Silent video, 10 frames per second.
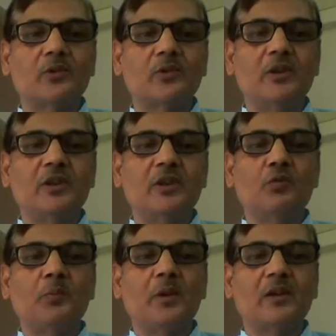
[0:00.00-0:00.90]

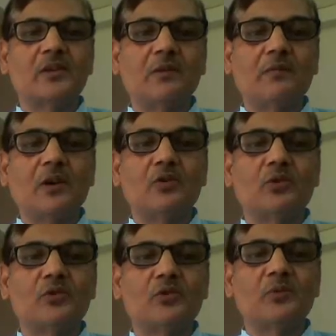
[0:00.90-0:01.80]
22 pairs of
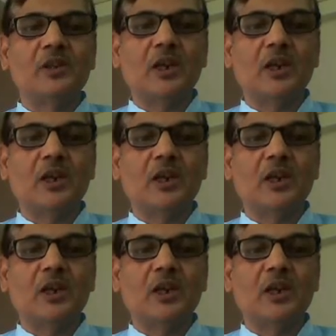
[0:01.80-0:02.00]
autosomes